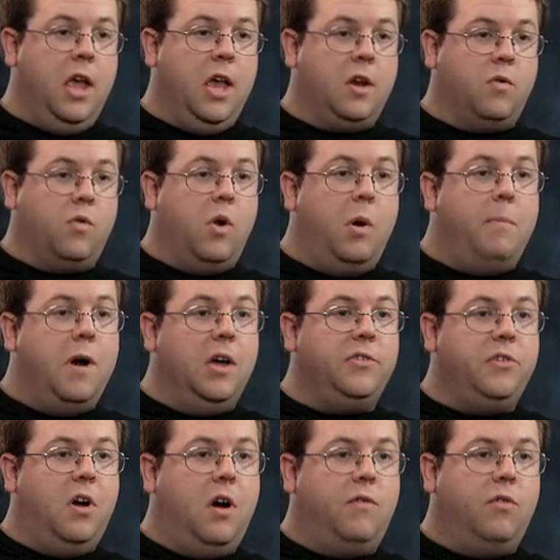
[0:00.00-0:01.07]
and a
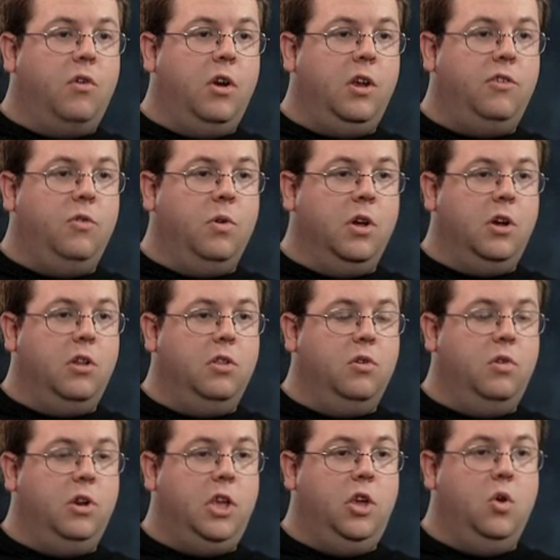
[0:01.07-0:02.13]
robust offering to
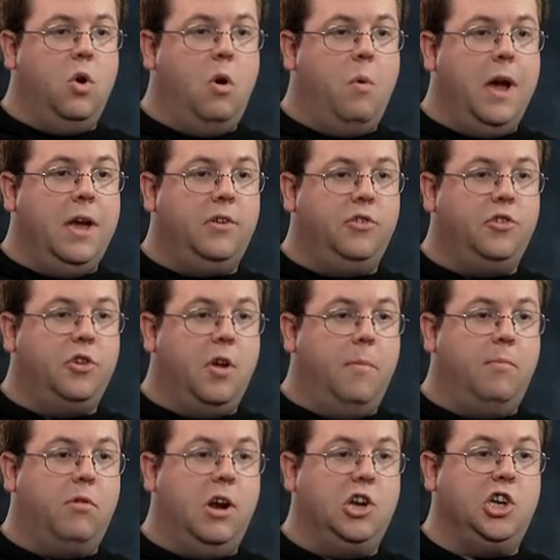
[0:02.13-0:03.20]
include QoS,
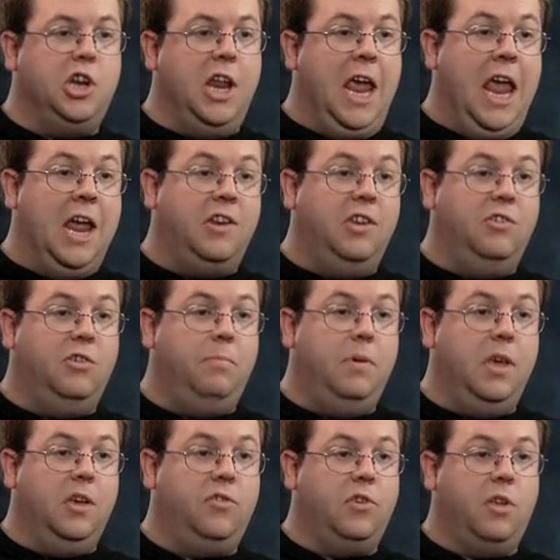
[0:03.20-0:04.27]
compression, and
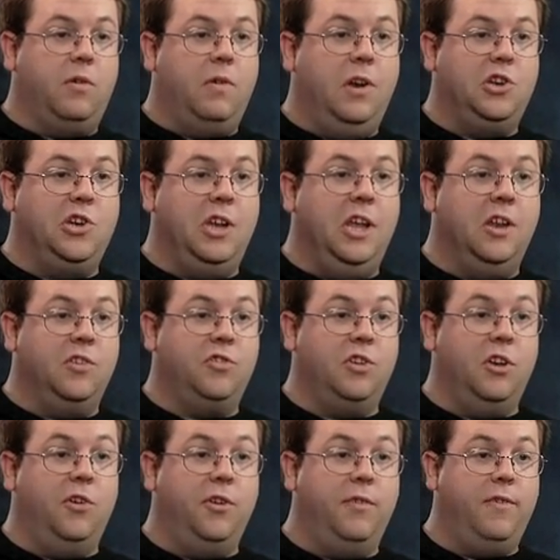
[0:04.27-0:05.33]
TCP acceleration in a
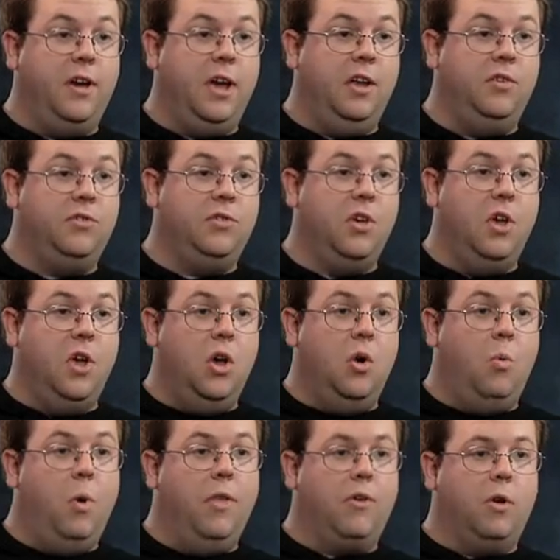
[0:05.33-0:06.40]
single device
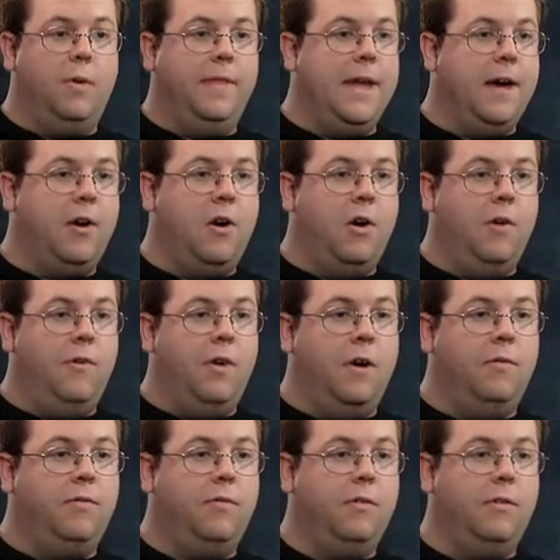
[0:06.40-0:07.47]
with or without a hard
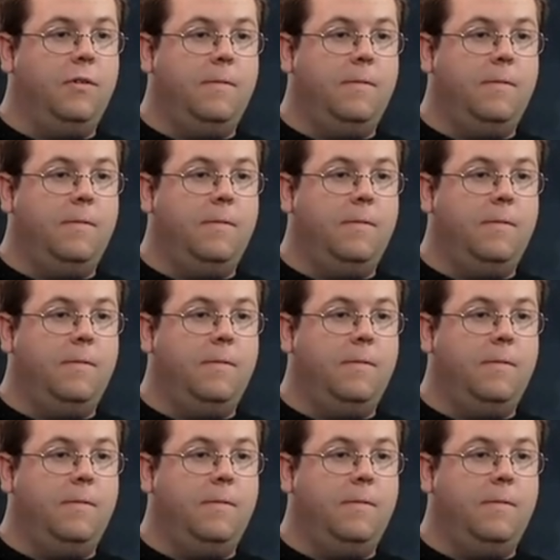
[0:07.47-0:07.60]
drive.